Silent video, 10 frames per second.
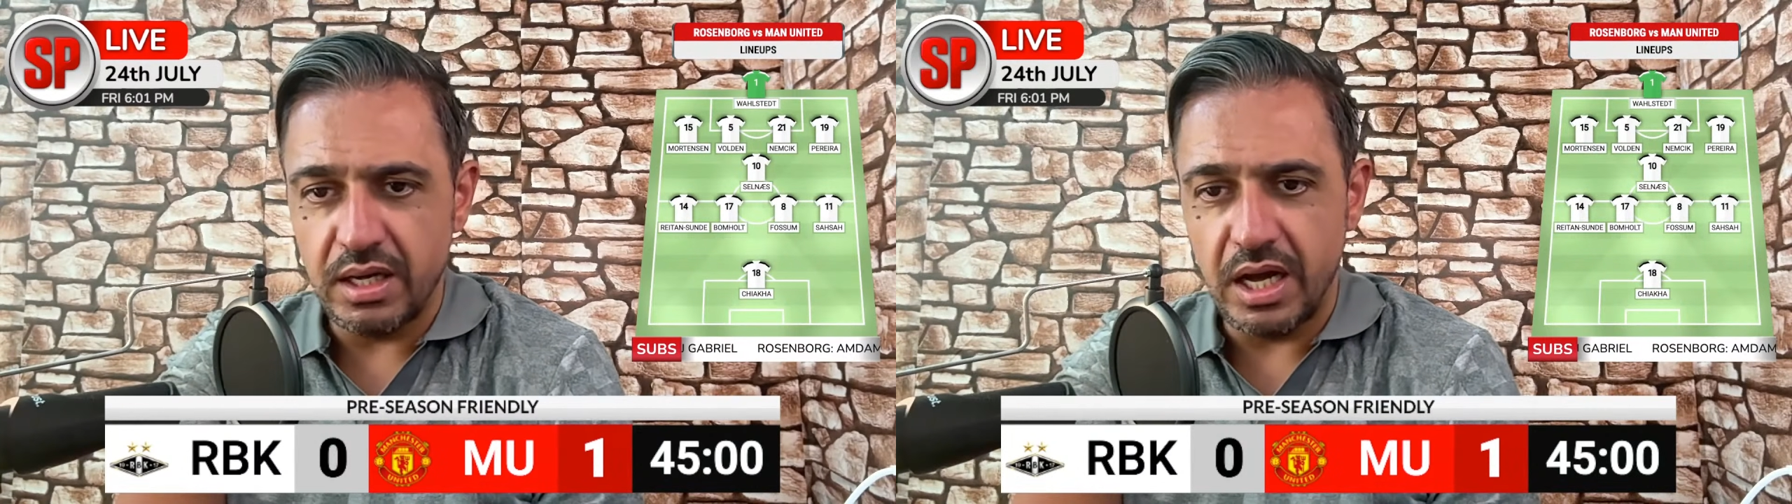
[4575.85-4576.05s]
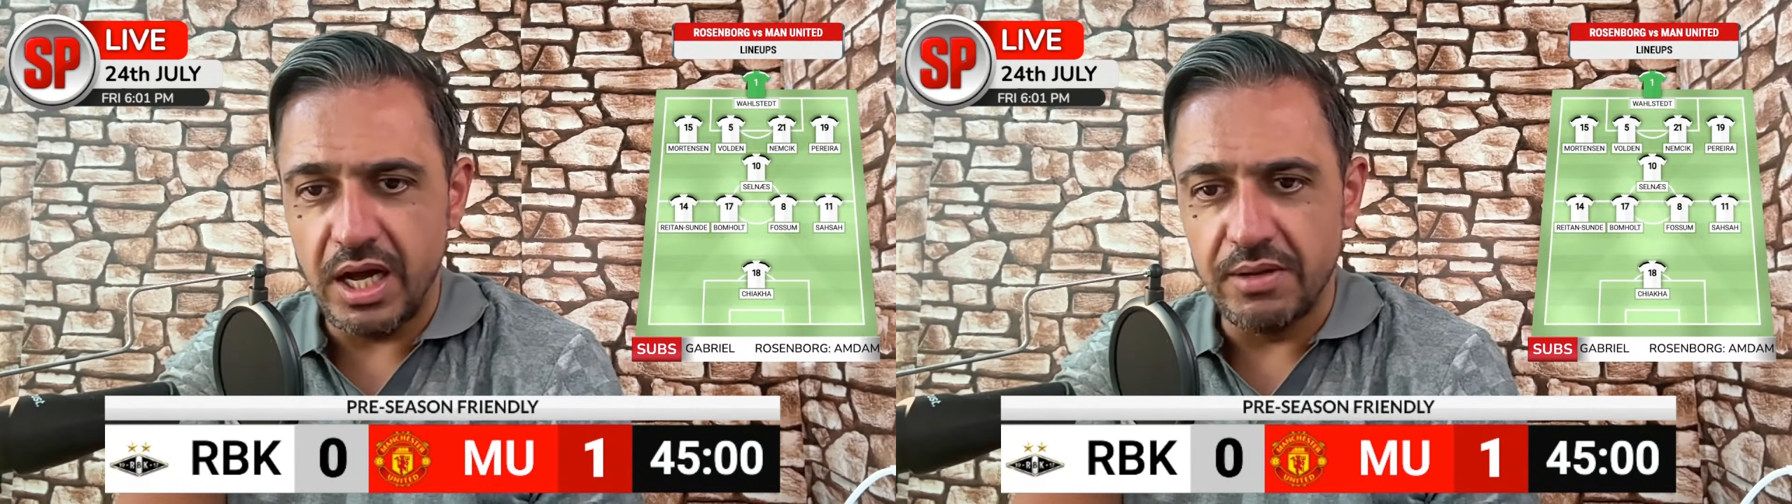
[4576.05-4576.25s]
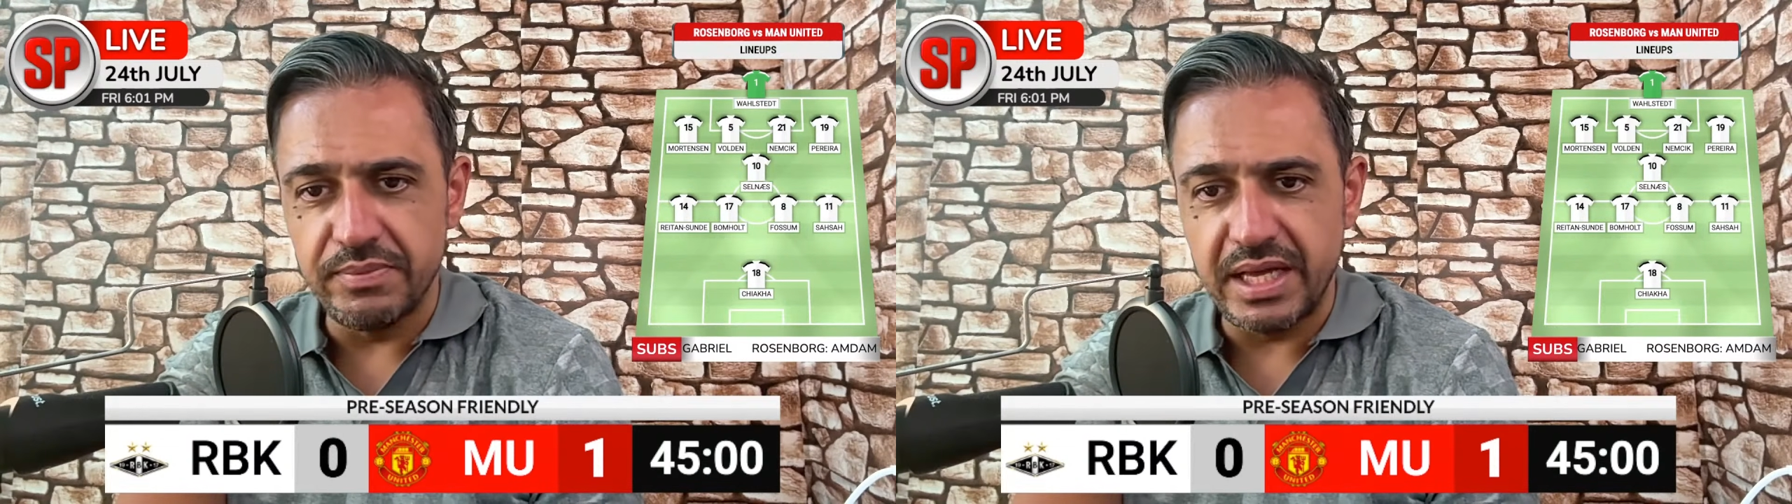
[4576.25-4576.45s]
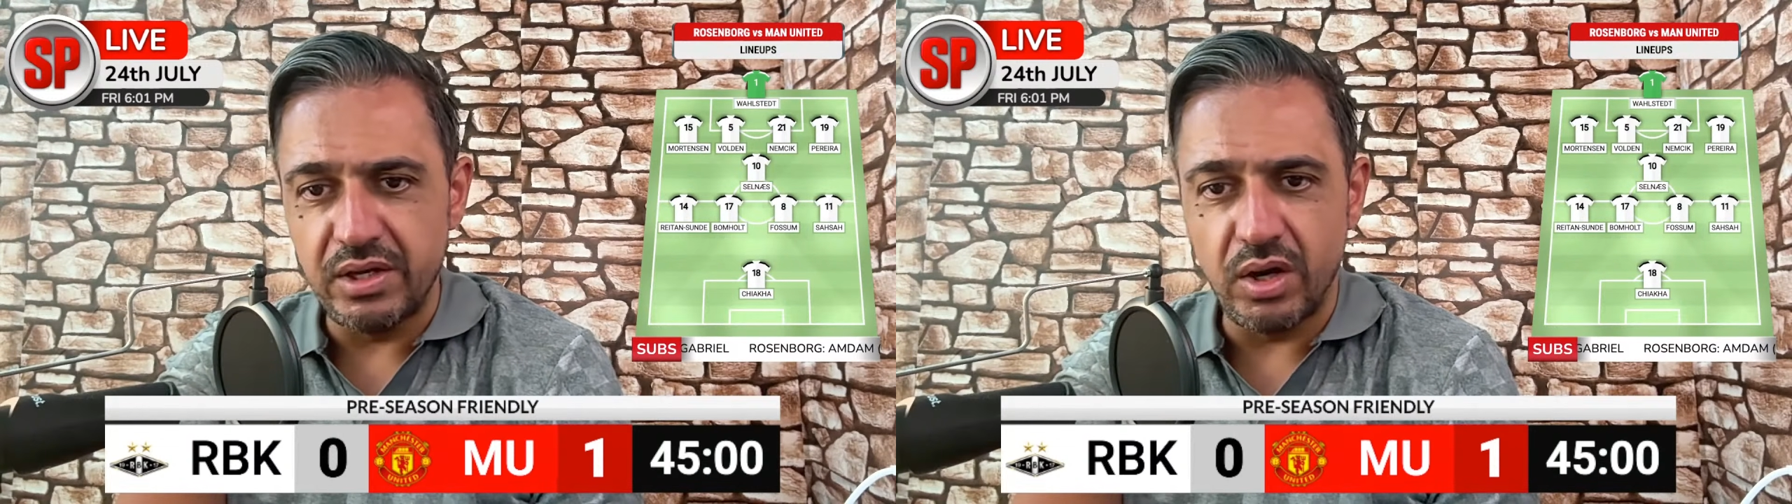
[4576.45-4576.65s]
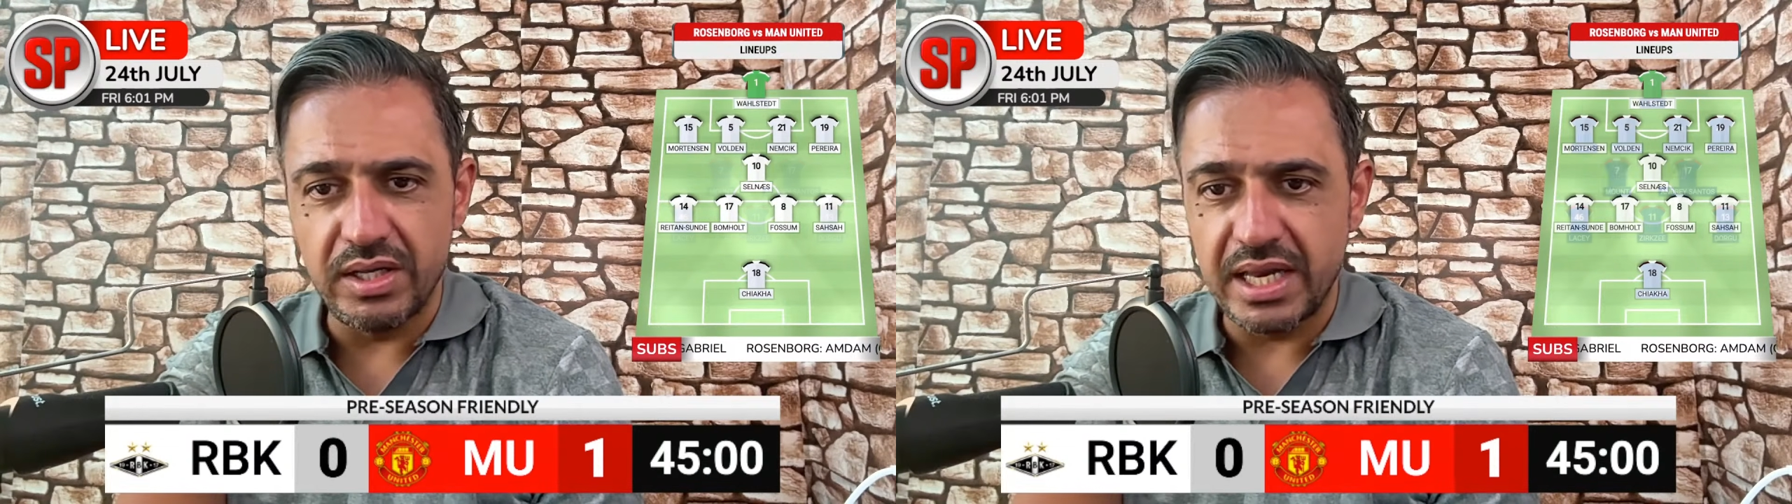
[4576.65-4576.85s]
They're
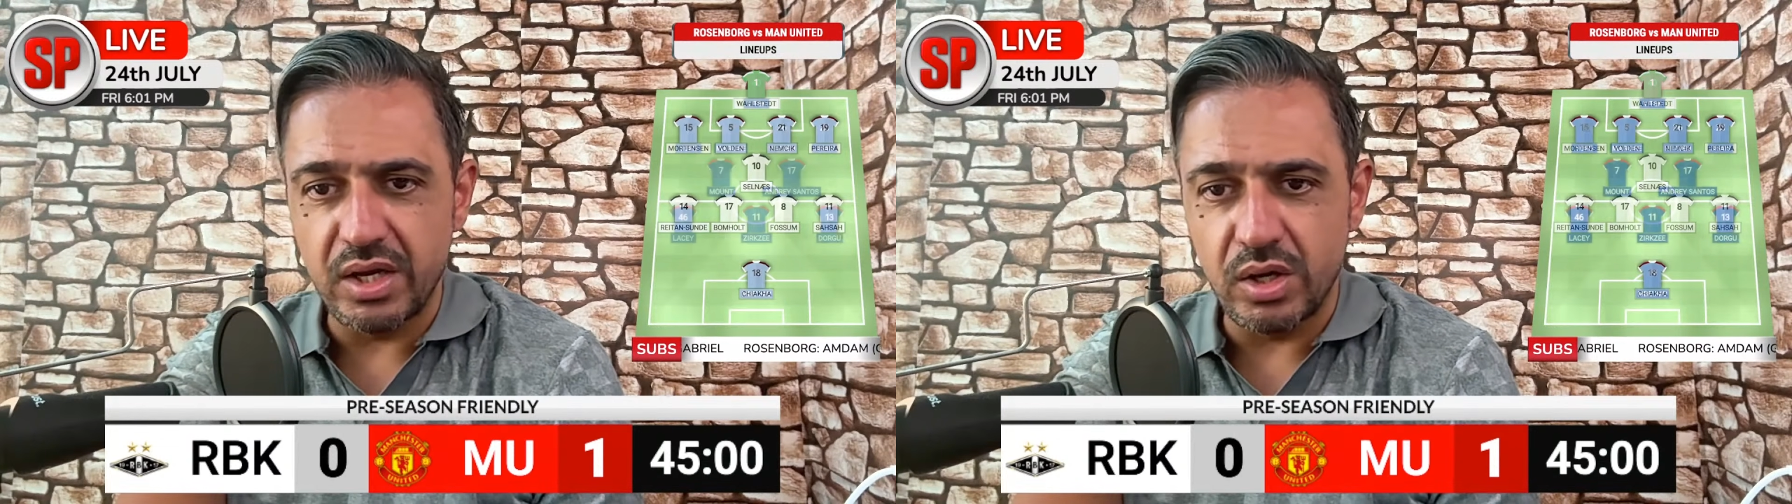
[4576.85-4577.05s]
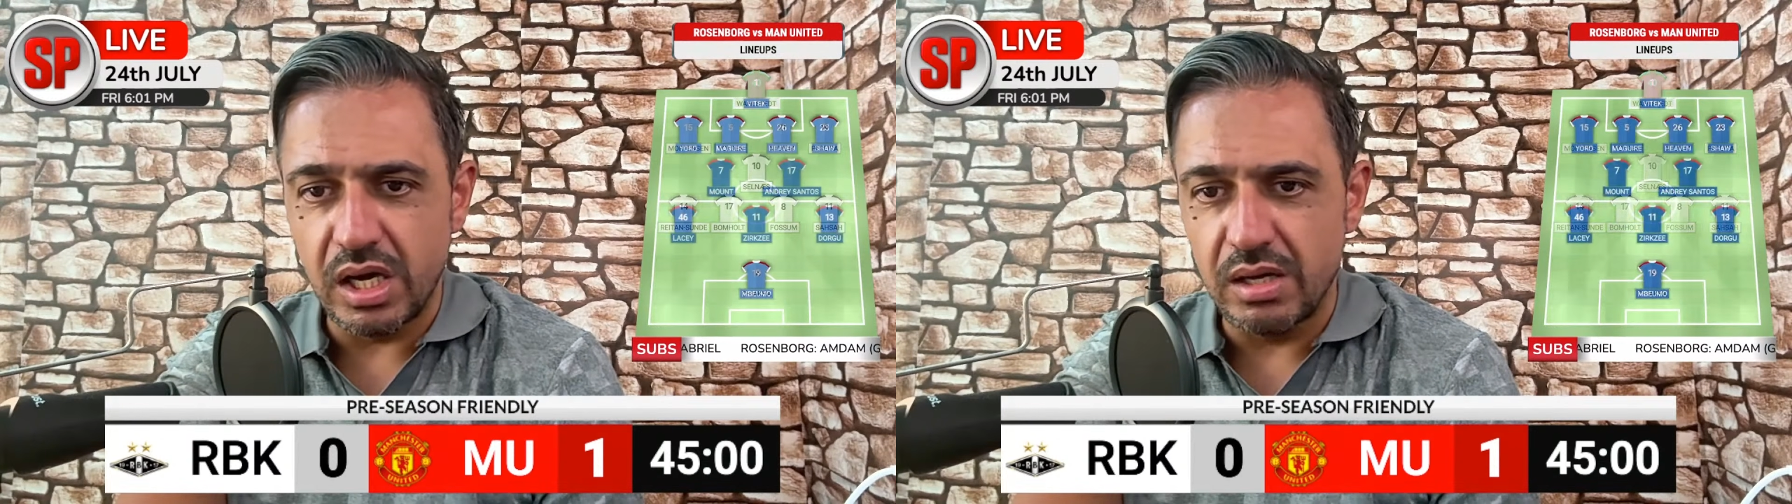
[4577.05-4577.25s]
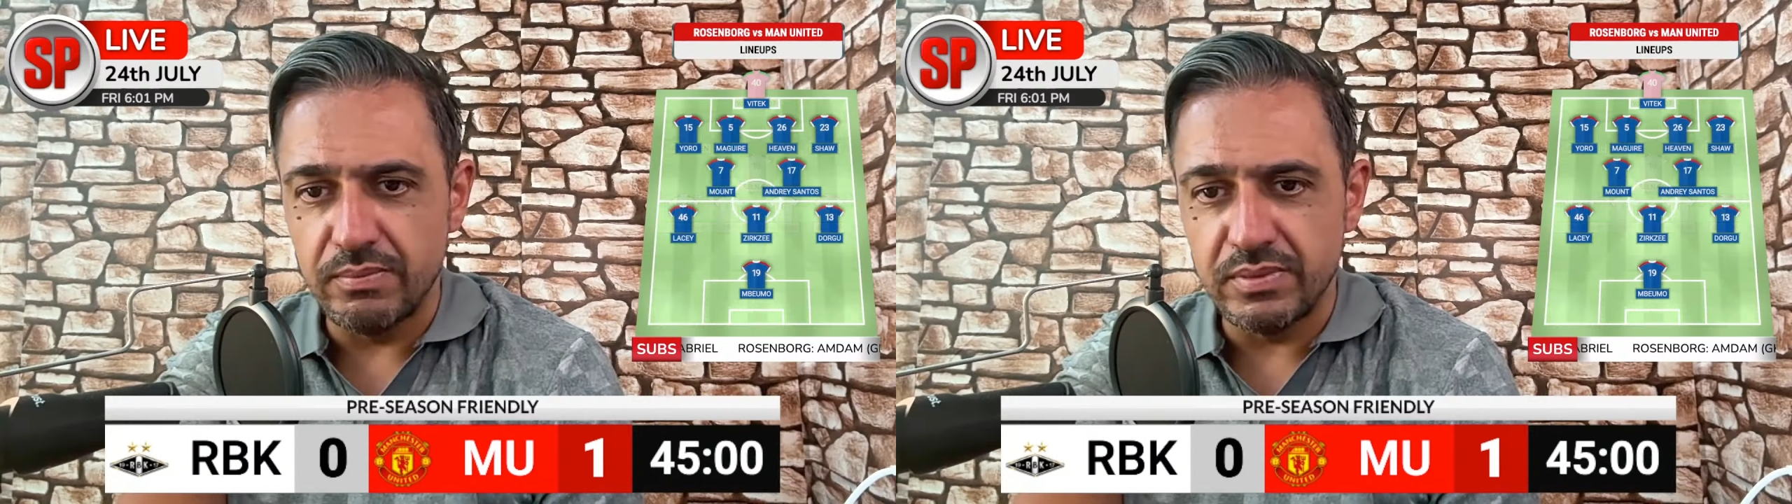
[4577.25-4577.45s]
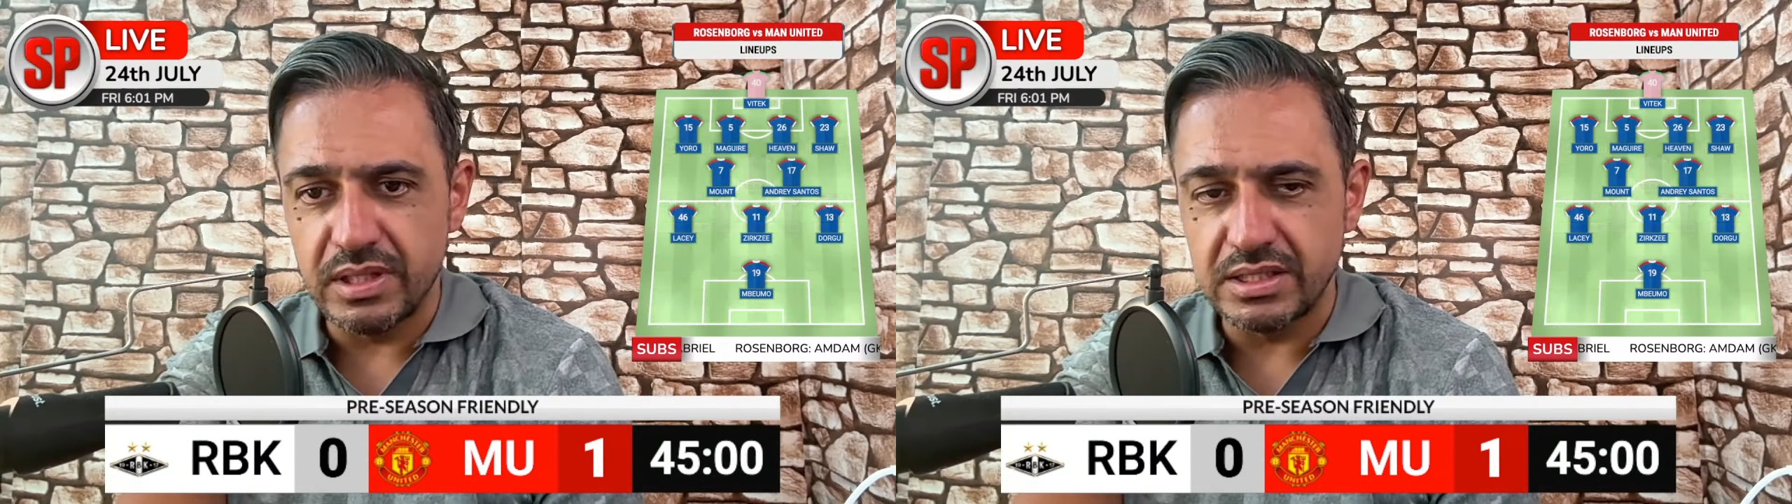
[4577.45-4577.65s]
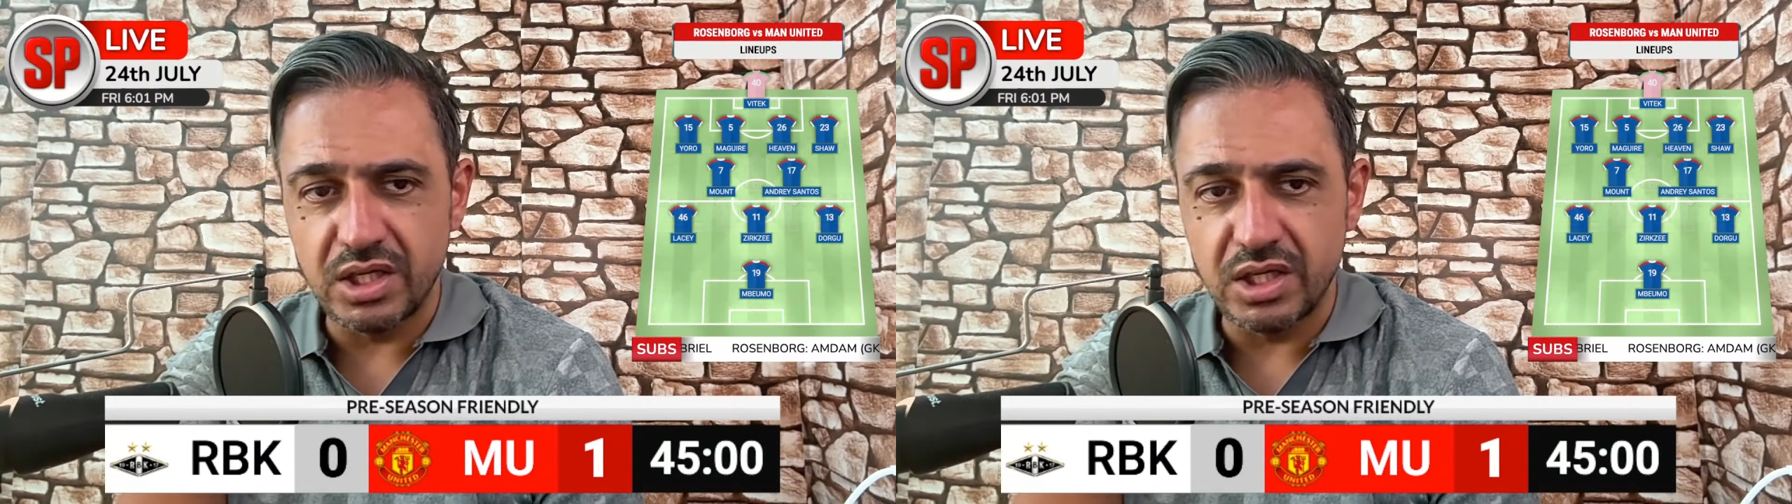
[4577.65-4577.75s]
not. There's